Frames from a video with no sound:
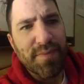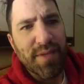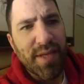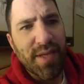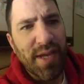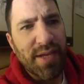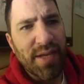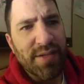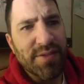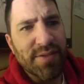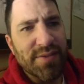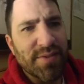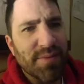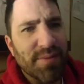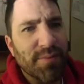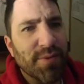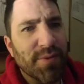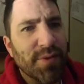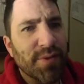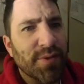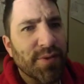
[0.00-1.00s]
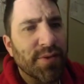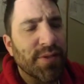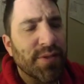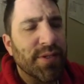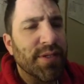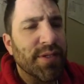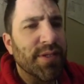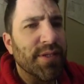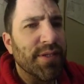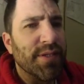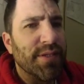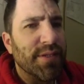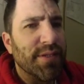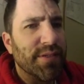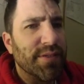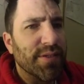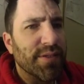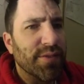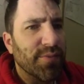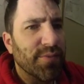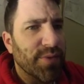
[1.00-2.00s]
kind of similar
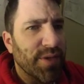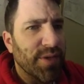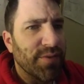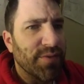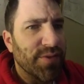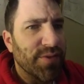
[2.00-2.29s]
to whenever